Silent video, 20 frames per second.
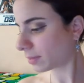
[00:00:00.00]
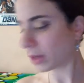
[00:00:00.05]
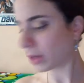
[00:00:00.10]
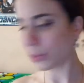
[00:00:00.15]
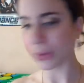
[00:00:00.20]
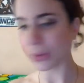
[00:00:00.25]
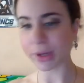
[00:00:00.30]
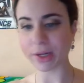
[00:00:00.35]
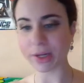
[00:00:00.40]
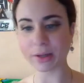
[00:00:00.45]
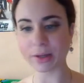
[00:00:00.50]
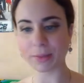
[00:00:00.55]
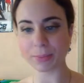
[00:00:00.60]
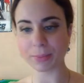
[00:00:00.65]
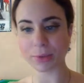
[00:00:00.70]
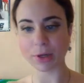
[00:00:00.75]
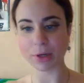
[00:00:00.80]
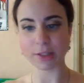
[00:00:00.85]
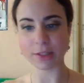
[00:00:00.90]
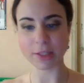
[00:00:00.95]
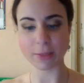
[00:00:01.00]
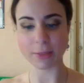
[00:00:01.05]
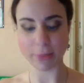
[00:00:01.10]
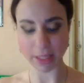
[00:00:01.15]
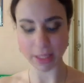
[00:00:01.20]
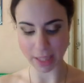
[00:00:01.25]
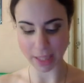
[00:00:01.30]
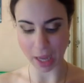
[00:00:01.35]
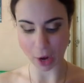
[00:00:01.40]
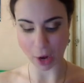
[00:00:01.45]
I'm going to put on some
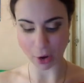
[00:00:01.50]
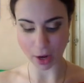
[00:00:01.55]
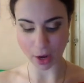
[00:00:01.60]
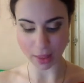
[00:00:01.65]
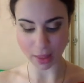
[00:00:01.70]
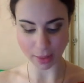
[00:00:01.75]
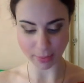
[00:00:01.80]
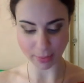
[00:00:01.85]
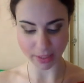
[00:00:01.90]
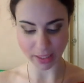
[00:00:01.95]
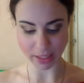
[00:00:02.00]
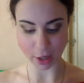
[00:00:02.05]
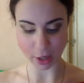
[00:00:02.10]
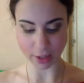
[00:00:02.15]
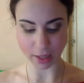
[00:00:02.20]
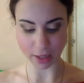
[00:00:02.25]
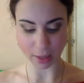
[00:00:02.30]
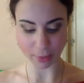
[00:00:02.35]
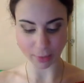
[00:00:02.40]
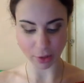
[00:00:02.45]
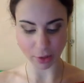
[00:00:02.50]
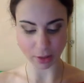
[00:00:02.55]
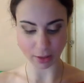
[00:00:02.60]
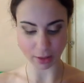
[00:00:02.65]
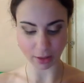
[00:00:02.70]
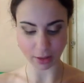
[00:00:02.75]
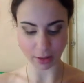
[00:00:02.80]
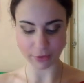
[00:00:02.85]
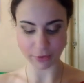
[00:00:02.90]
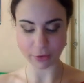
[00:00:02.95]
mascara, and the mascara that I'm
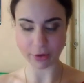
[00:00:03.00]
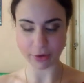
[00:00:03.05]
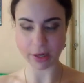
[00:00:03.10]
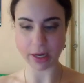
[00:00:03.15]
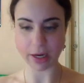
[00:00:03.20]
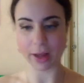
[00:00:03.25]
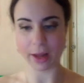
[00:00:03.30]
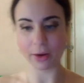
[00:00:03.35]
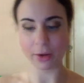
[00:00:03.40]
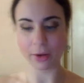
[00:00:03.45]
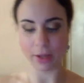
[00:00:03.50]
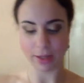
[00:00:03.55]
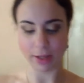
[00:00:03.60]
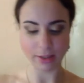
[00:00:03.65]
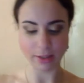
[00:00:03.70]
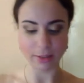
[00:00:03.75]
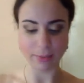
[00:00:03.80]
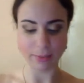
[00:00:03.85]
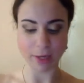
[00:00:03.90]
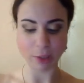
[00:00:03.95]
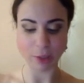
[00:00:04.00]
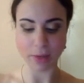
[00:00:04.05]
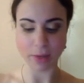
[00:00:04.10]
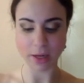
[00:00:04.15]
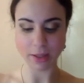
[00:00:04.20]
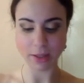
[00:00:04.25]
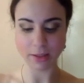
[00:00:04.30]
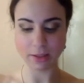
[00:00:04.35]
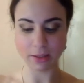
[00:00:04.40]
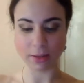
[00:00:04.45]
currently loving right now is
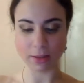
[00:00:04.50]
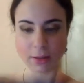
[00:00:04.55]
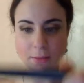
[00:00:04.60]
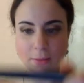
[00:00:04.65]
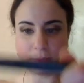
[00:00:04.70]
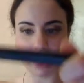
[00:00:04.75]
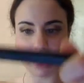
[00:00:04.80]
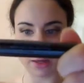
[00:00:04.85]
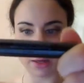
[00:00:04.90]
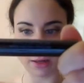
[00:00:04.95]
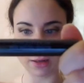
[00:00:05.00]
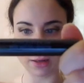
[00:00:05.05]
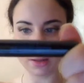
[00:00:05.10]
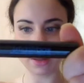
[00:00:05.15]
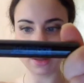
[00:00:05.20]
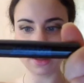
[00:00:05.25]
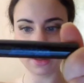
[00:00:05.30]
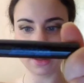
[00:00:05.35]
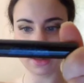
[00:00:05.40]
Smashbox Bionic,